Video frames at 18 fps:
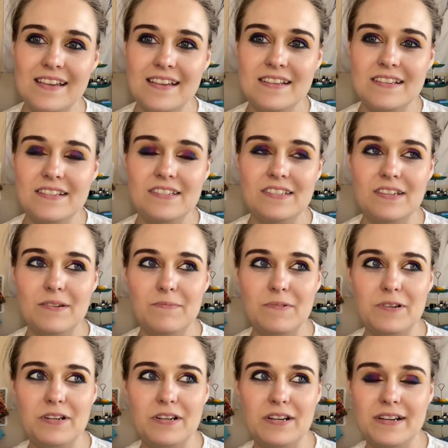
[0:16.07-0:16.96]

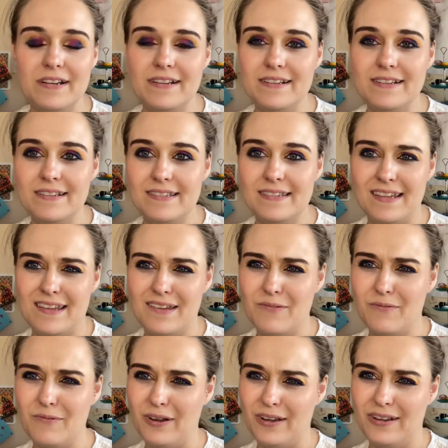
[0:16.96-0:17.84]
summer is
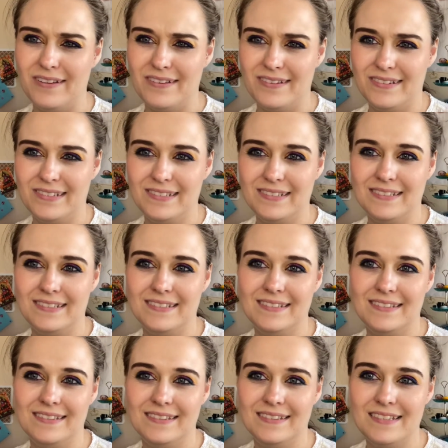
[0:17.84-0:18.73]
like
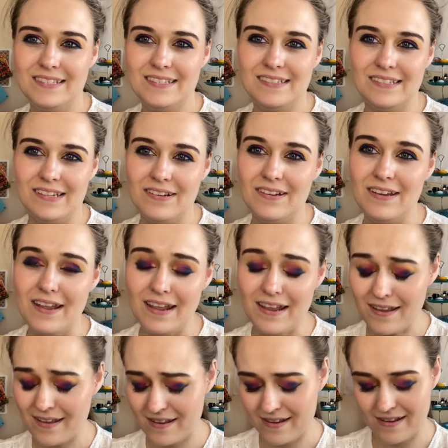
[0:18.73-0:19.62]
this
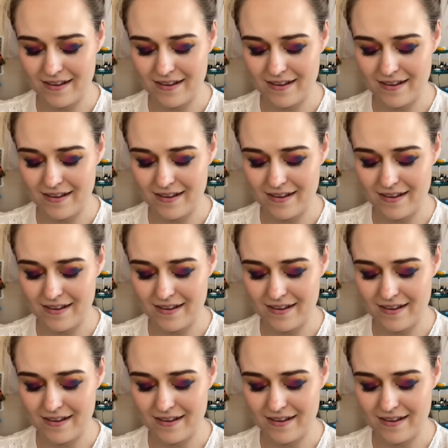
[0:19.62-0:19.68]
Sunday.